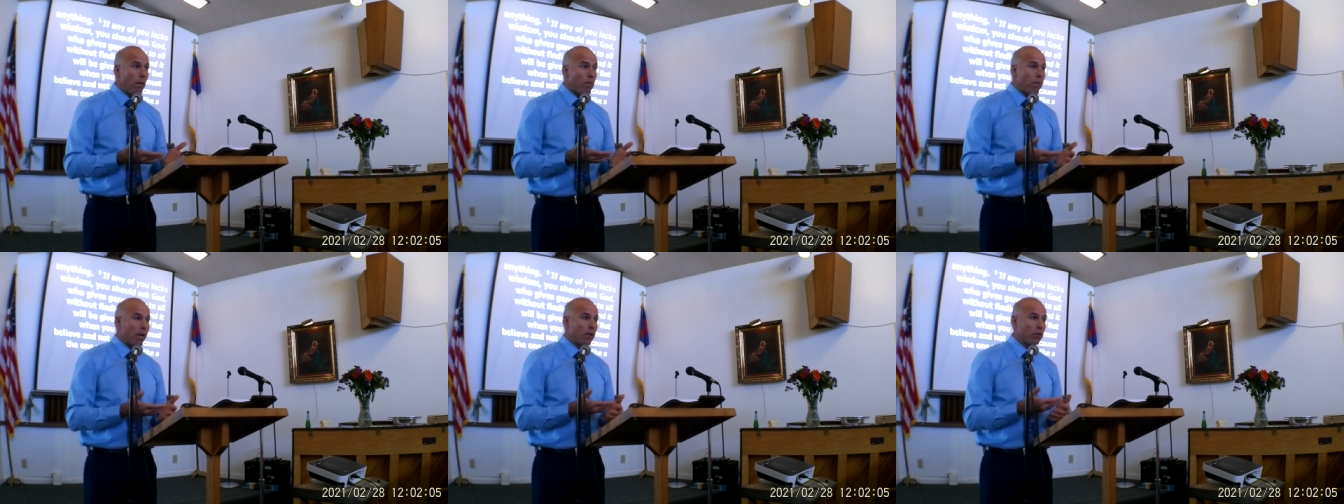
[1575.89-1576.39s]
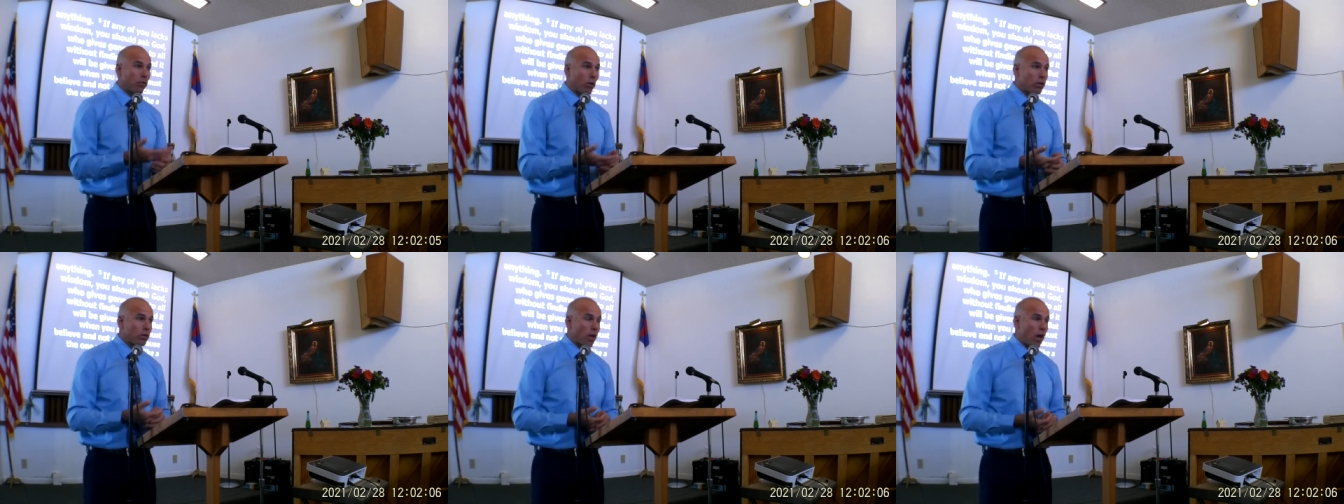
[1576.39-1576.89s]
Because
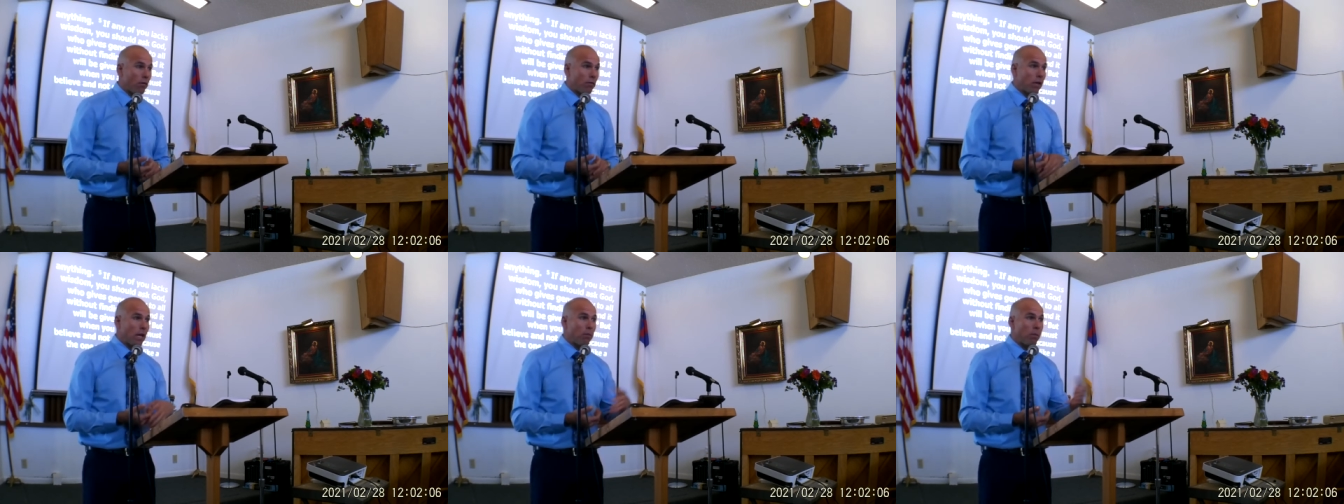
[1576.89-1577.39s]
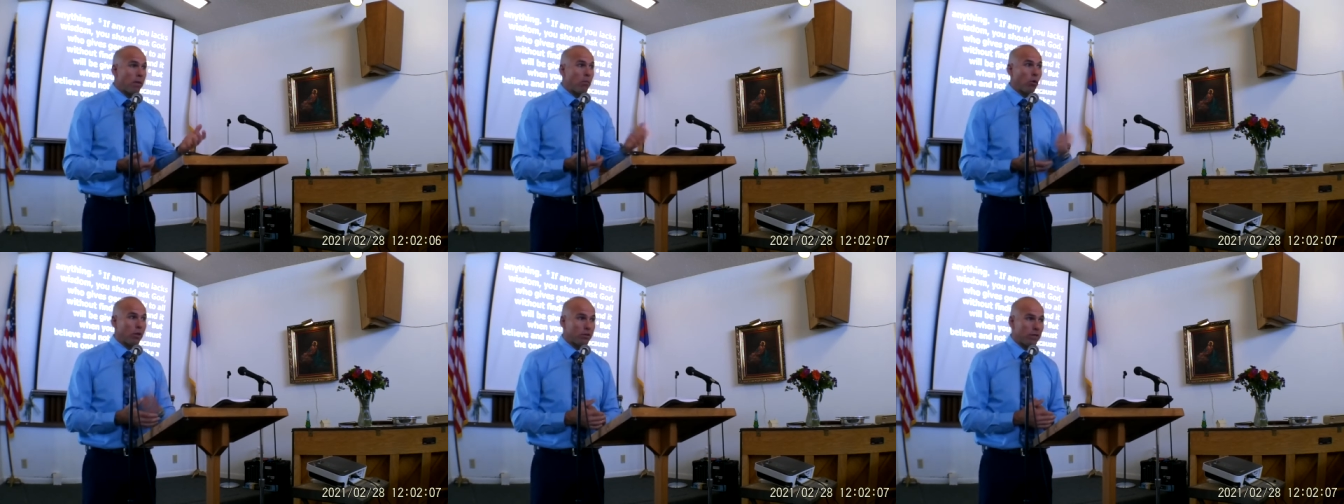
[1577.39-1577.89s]
first off, then people
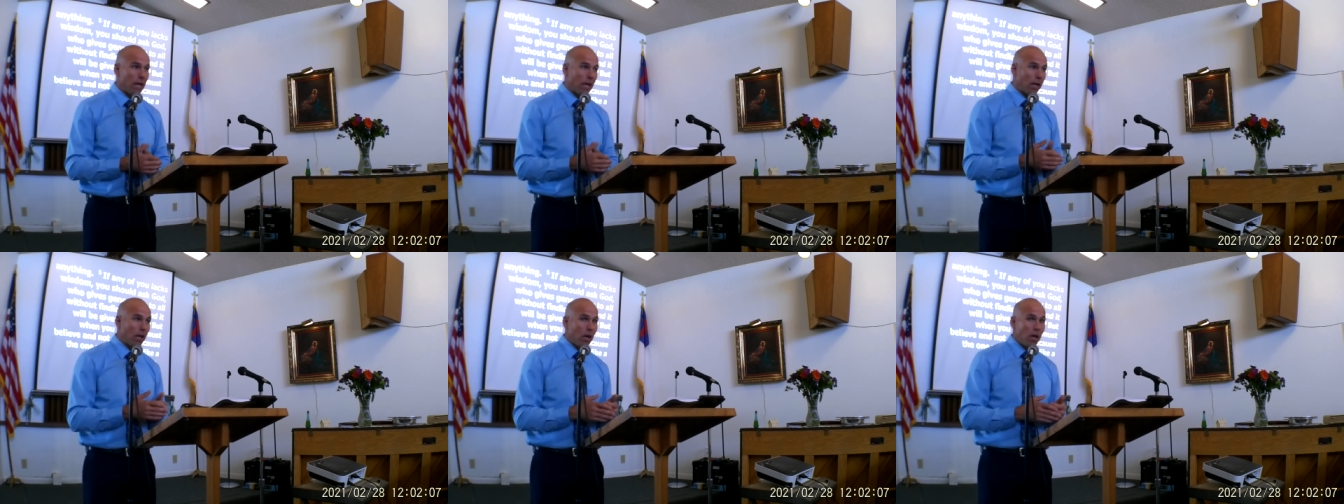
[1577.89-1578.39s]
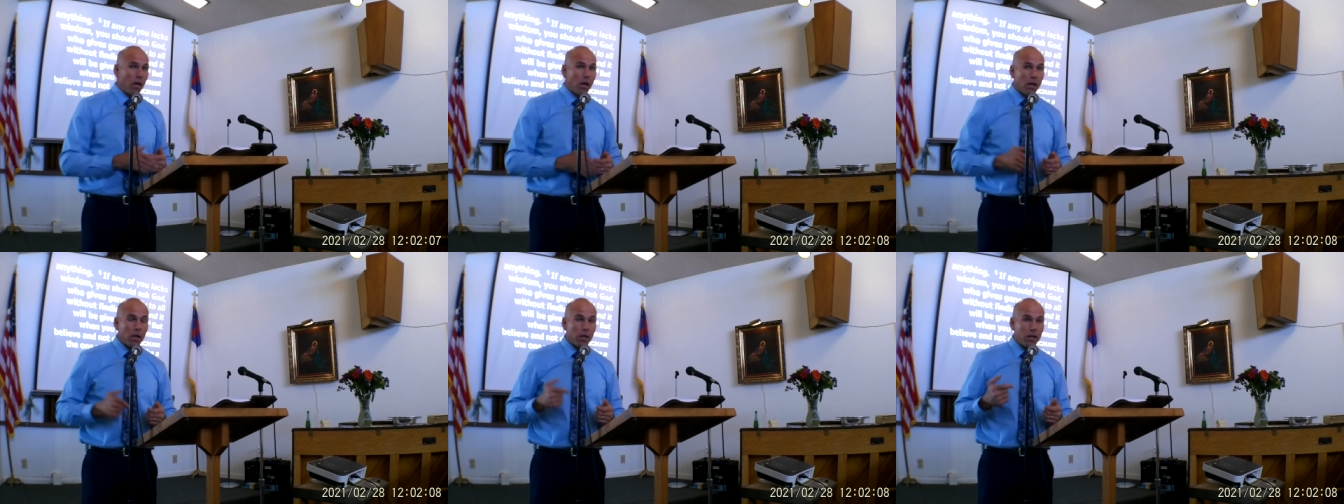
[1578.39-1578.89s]
can say,
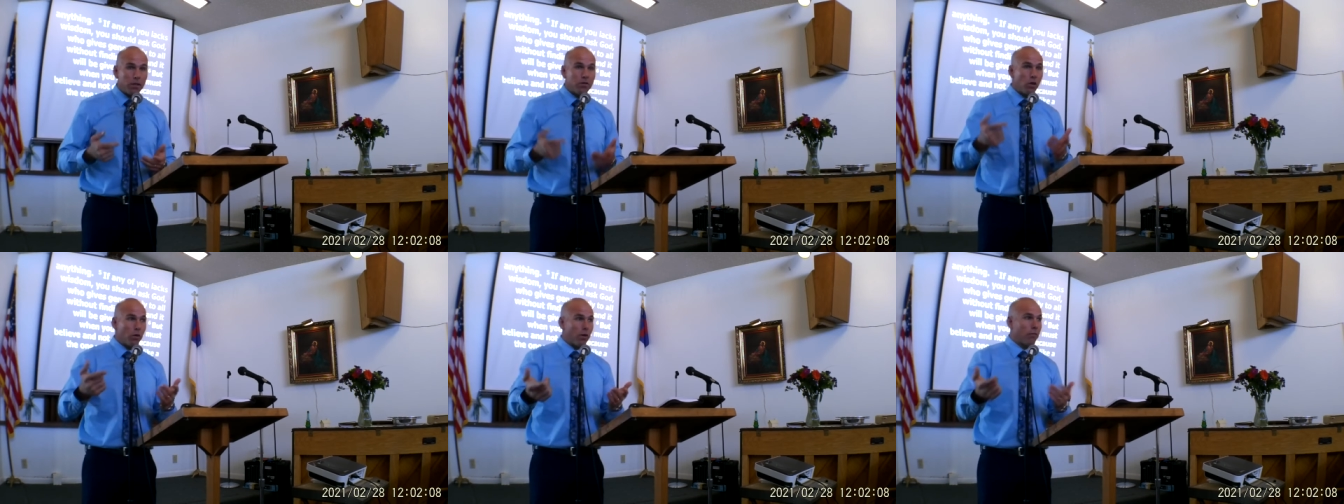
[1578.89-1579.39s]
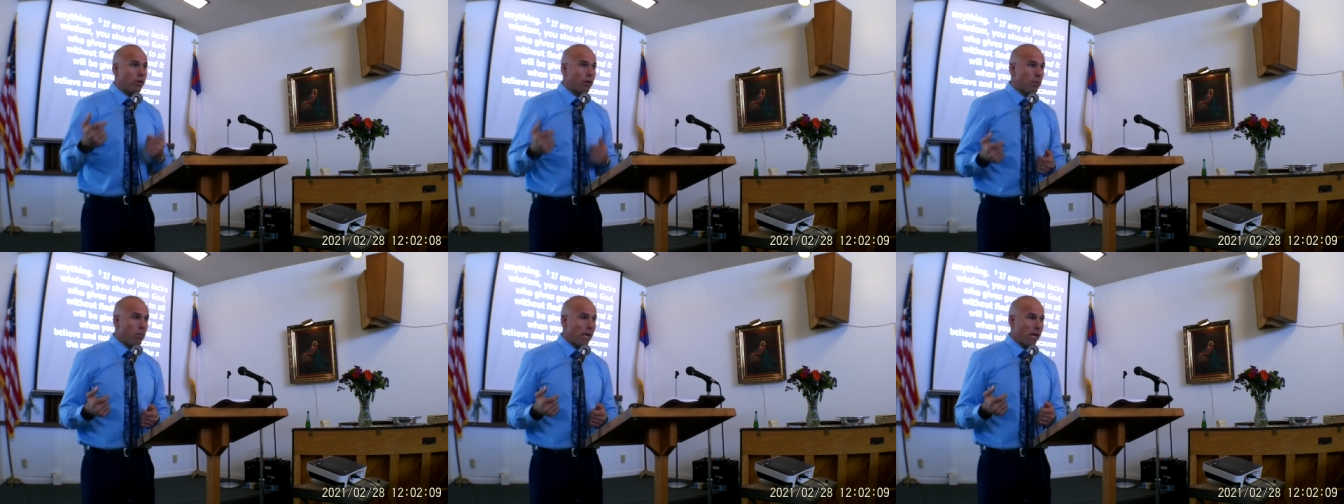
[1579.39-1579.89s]
he's no different
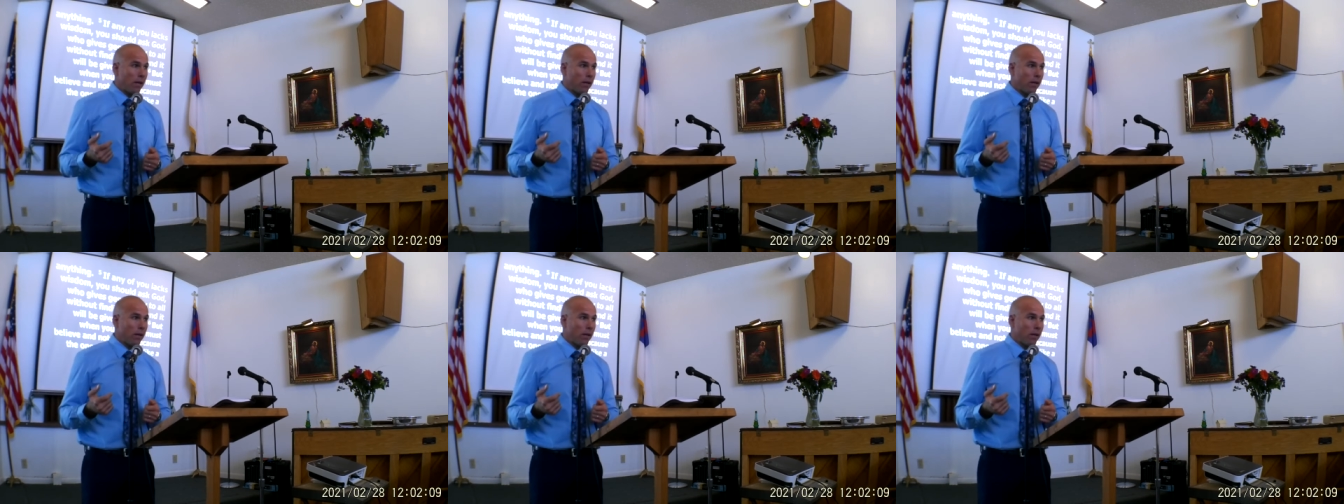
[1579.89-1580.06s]
than me.